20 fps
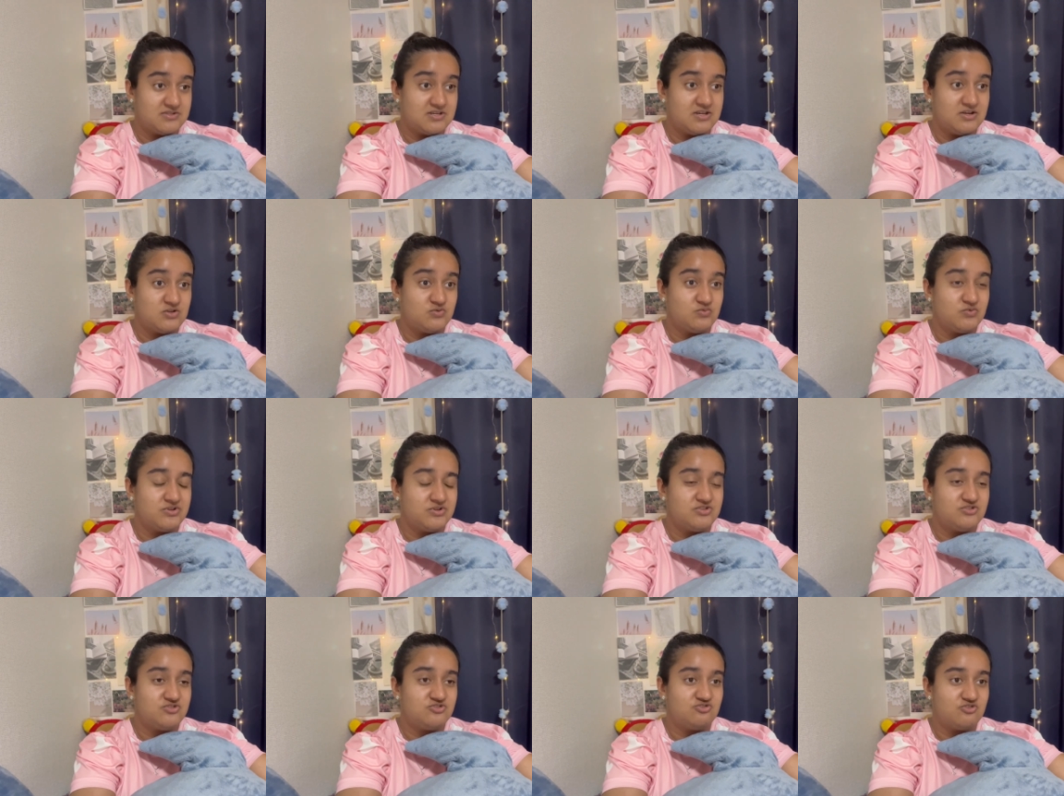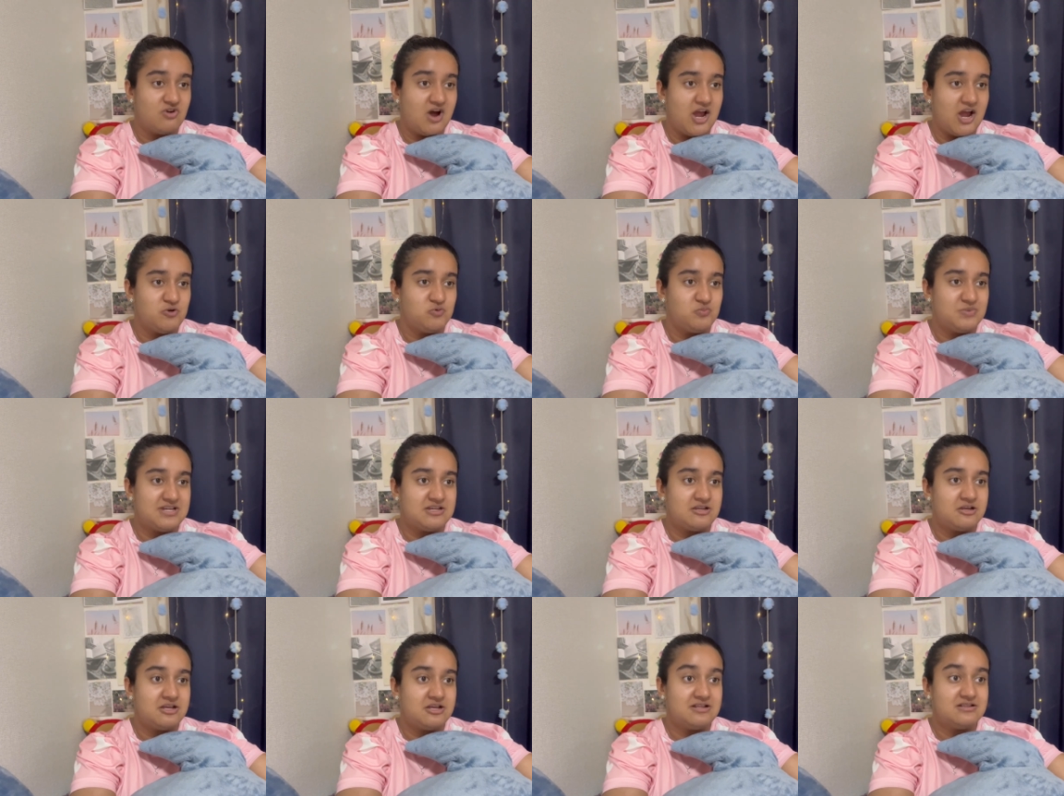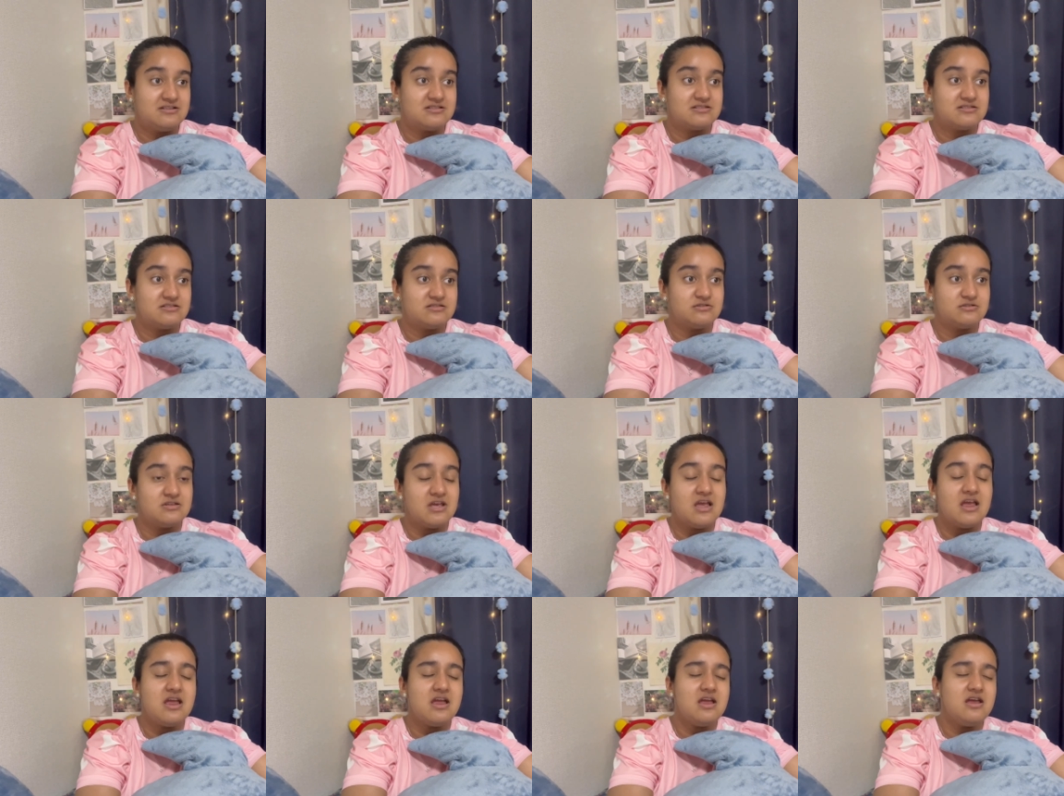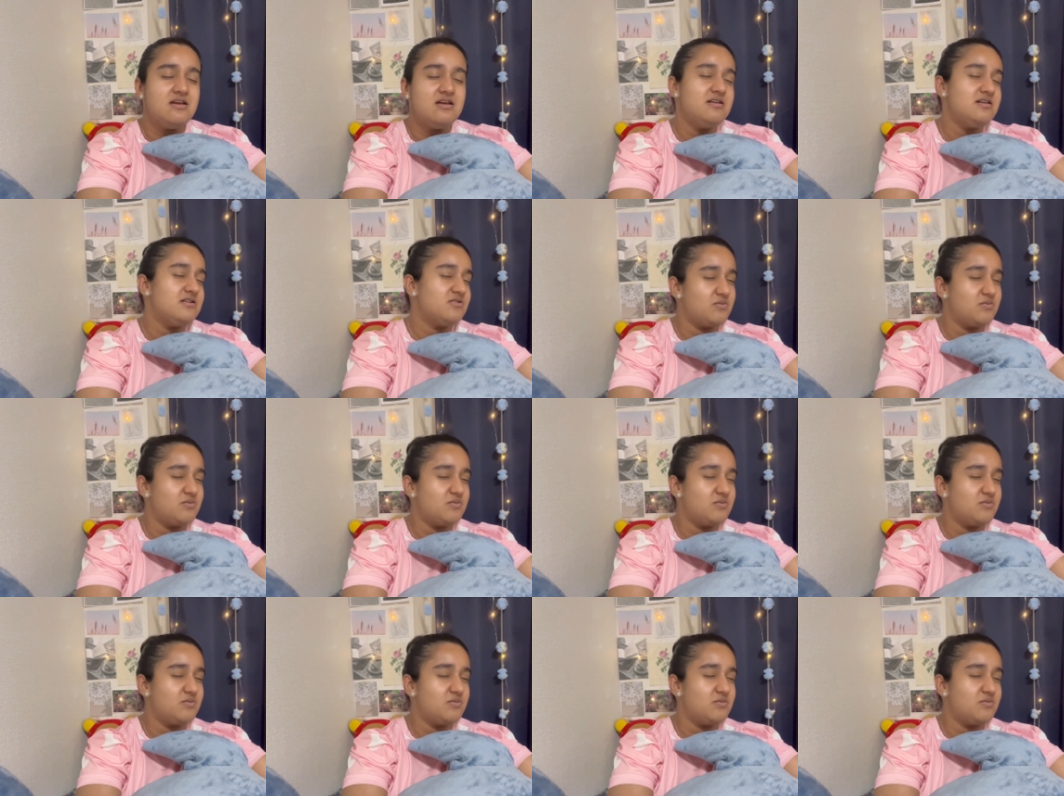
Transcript: it would drive me insane.